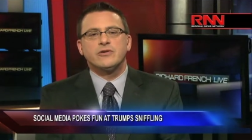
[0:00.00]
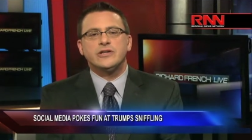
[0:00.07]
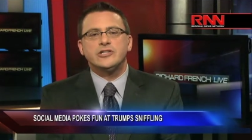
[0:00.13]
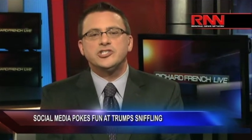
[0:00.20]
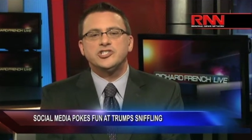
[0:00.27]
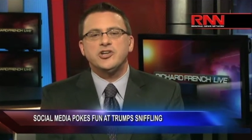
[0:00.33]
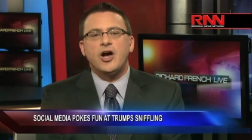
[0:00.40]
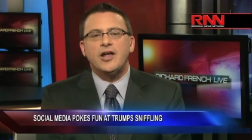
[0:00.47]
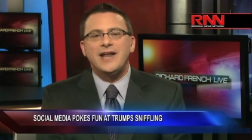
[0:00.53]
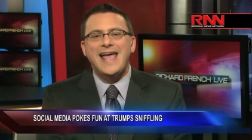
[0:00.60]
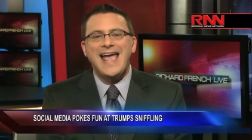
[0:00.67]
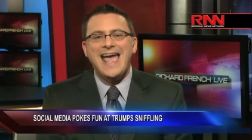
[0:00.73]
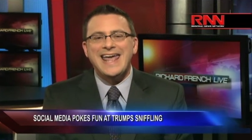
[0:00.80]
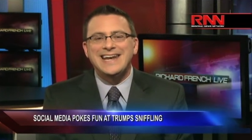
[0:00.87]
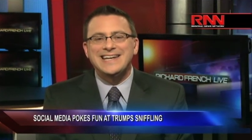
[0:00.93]
and Sean
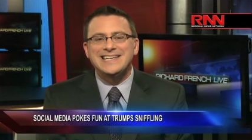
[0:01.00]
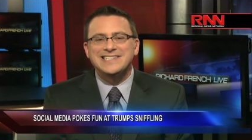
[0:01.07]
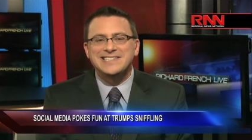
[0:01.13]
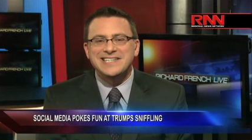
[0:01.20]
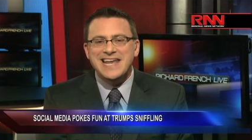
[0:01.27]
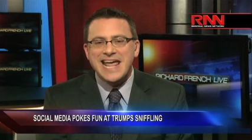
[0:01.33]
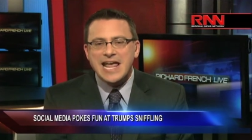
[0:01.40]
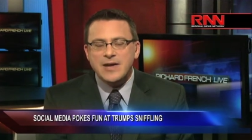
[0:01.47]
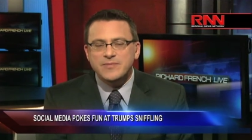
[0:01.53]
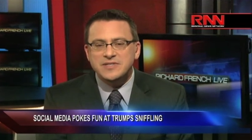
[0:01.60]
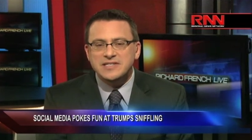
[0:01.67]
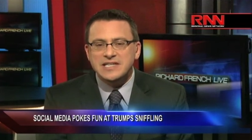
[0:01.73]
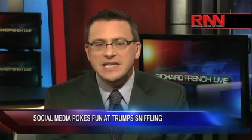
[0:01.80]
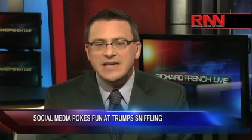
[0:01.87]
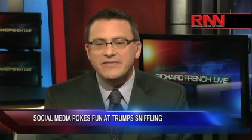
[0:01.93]
Hannity's names
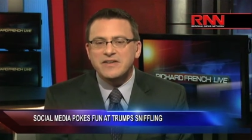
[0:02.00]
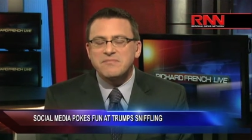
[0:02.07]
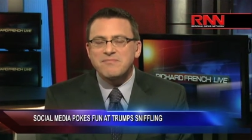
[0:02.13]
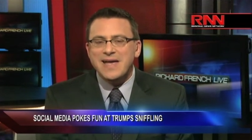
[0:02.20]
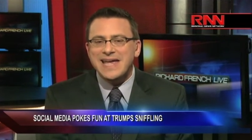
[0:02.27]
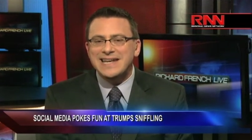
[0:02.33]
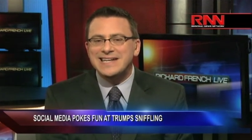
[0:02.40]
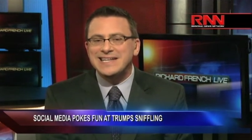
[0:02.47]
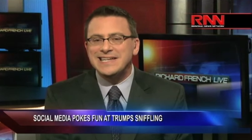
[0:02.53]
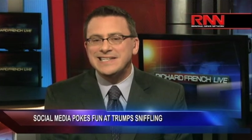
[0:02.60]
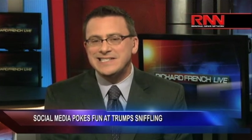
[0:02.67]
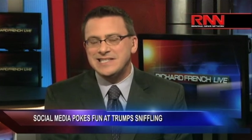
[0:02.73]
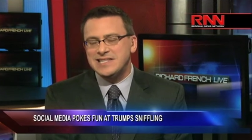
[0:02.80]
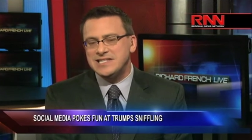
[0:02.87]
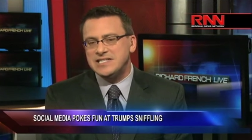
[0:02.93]
even made it
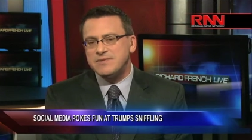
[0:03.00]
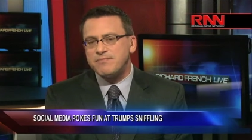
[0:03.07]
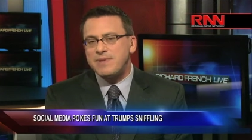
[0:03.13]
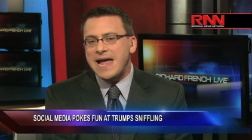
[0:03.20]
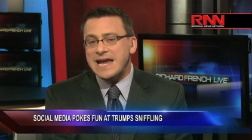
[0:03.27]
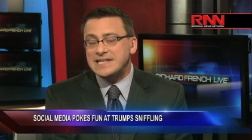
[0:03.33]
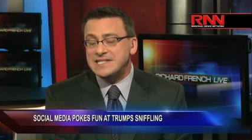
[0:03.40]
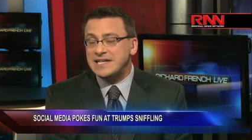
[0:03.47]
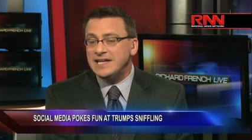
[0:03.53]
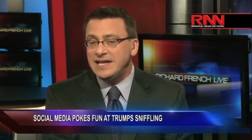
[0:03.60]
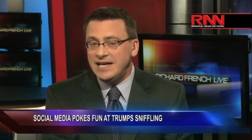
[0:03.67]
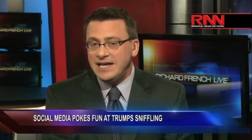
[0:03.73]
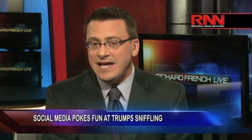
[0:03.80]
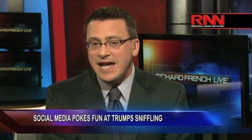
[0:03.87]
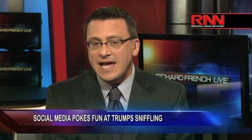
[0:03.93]
into the debate,
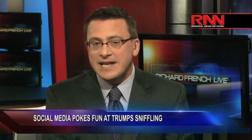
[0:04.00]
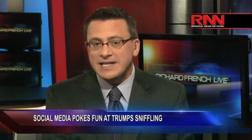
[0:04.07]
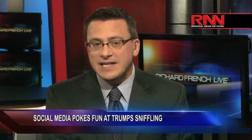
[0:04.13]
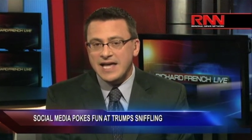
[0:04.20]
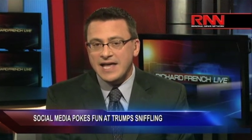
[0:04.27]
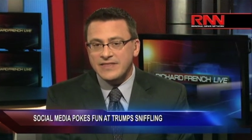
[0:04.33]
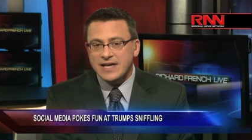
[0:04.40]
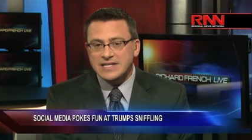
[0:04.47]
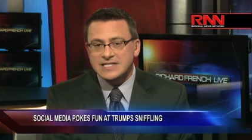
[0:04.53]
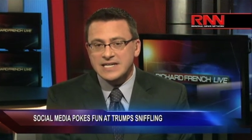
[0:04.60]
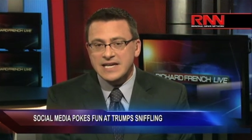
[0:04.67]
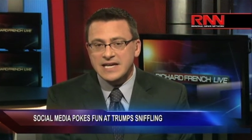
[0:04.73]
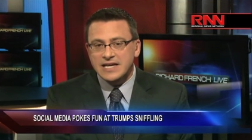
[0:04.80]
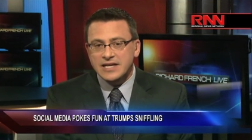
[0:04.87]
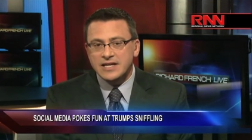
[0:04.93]
and it, and they
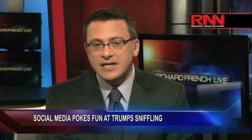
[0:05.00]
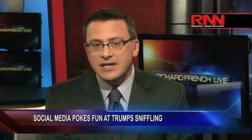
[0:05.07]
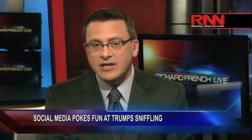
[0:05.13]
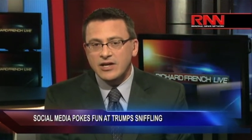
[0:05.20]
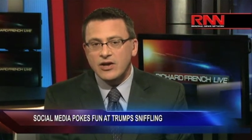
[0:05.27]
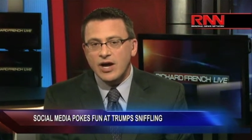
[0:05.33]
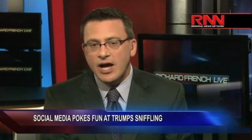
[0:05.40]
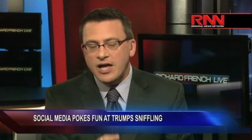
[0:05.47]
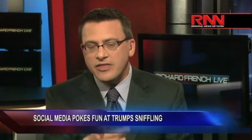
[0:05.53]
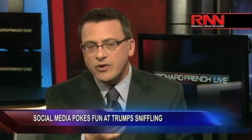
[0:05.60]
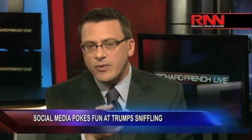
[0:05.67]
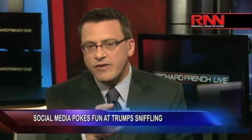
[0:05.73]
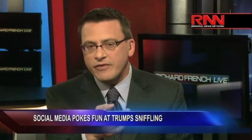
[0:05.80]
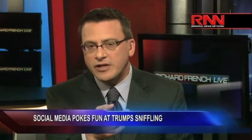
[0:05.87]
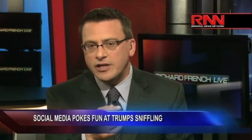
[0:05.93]
did. Uh, I think
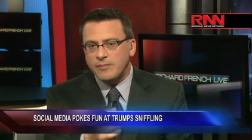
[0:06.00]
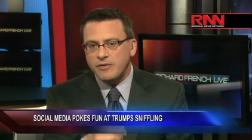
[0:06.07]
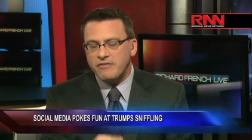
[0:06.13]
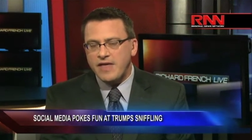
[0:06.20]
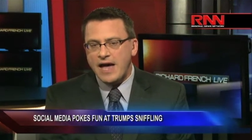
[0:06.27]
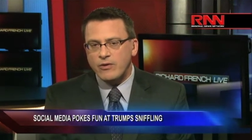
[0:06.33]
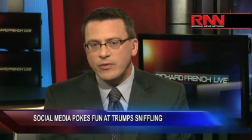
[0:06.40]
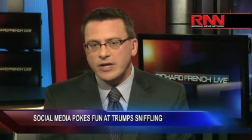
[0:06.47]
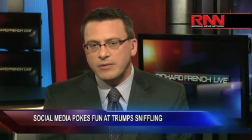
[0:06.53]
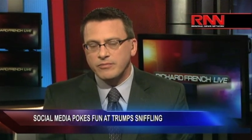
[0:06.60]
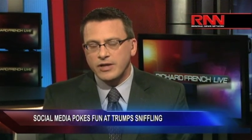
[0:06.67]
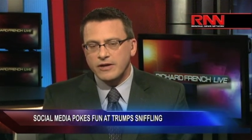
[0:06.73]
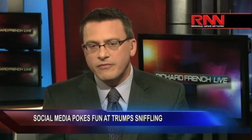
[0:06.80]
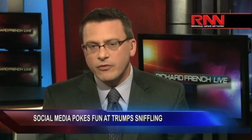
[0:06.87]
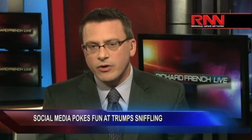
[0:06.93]
we have a clip of that we can
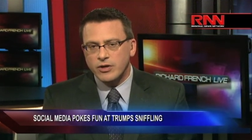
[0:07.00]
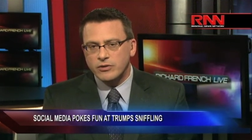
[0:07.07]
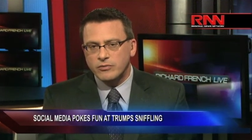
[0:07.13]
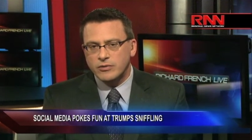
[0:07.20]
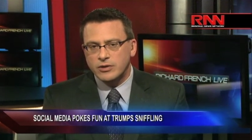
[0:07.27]
play for you.